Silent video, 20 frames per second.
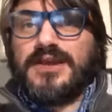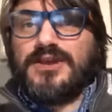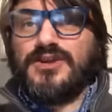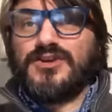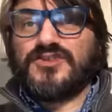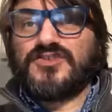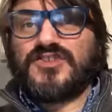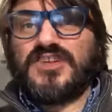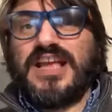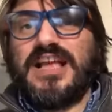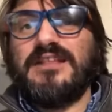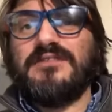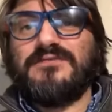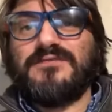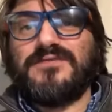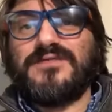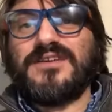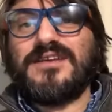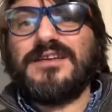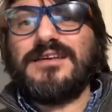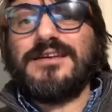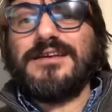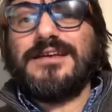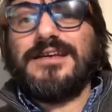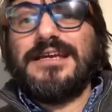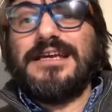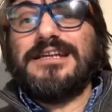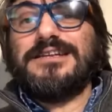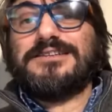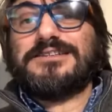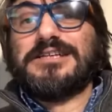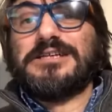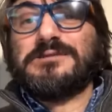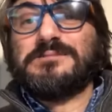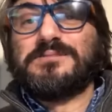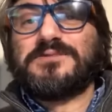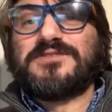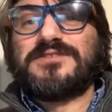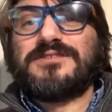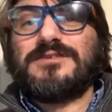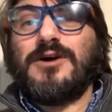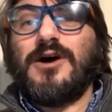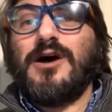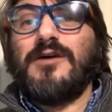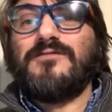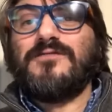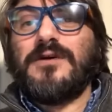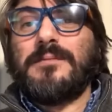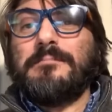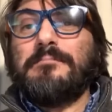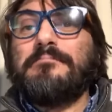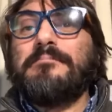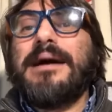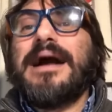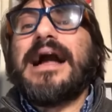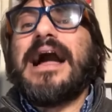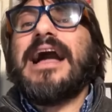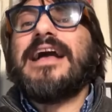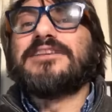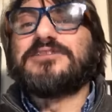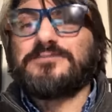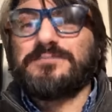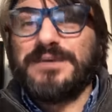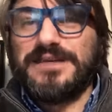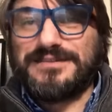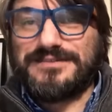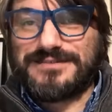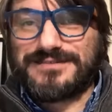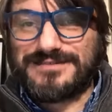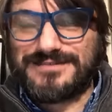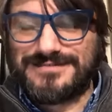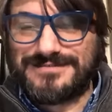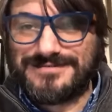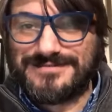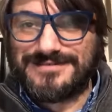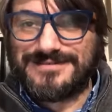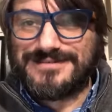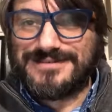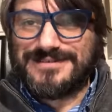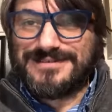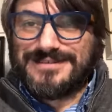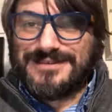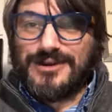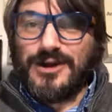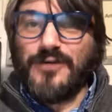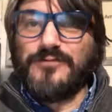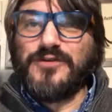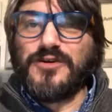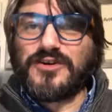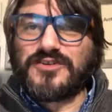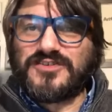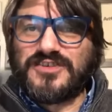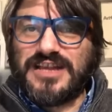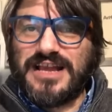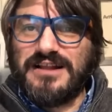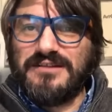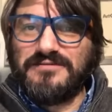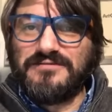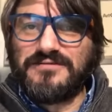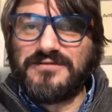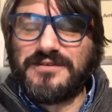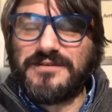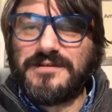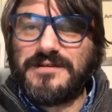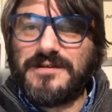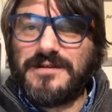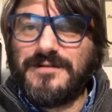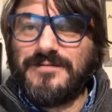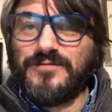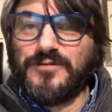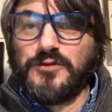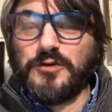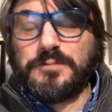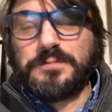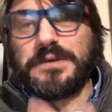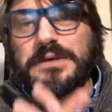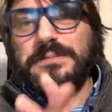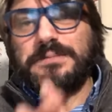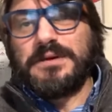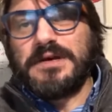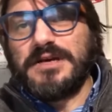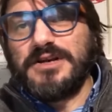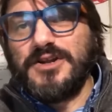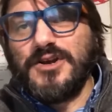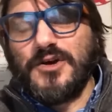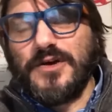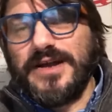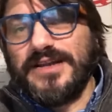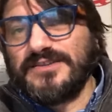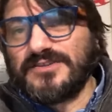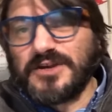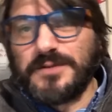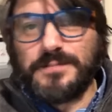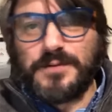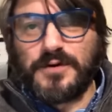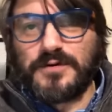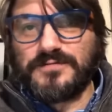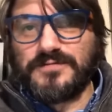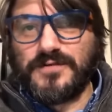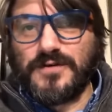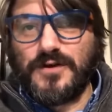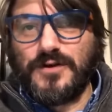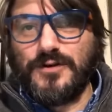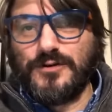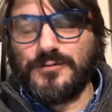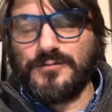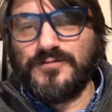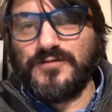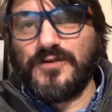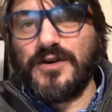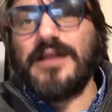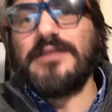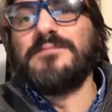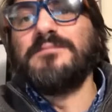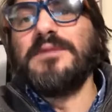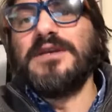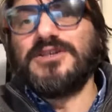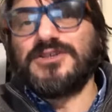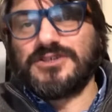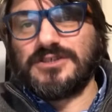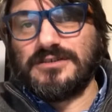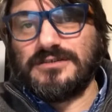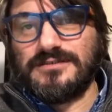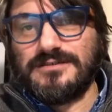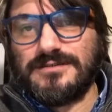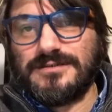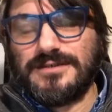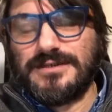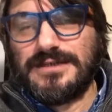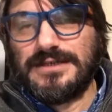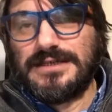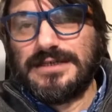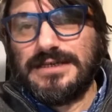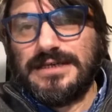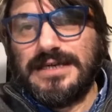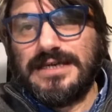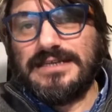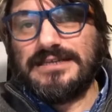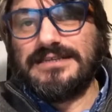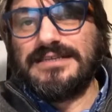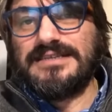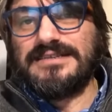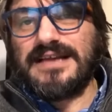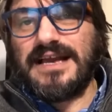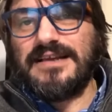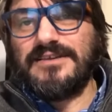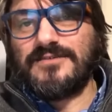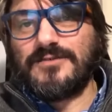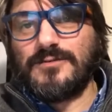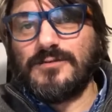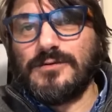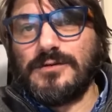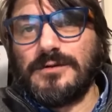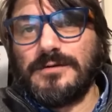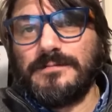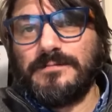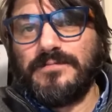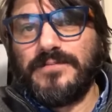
yourself in terms of management of yourself to prepare your entry portfolio for admission in design school.